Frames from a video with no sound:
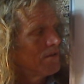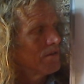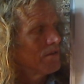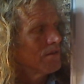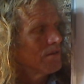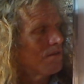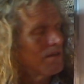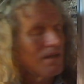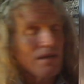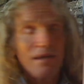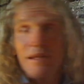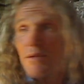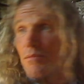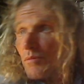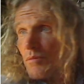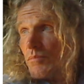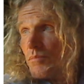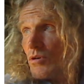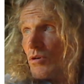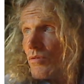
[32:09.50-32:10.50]
then it
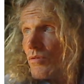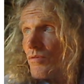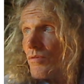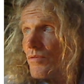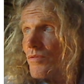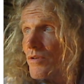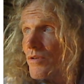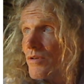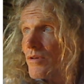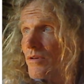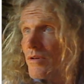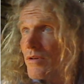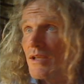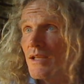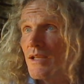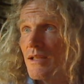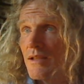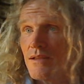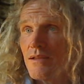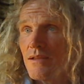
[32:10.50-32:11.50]
will move
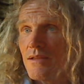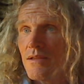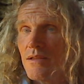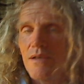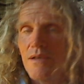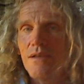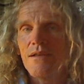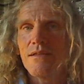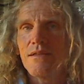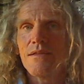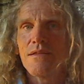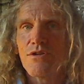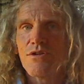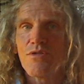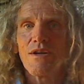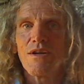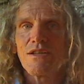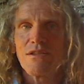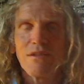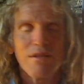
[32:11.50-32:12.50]
in the
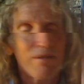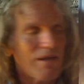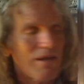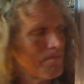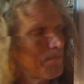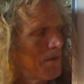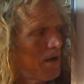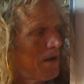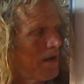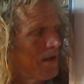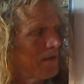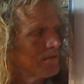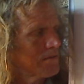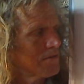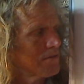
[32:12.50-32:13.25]
direction of that bias.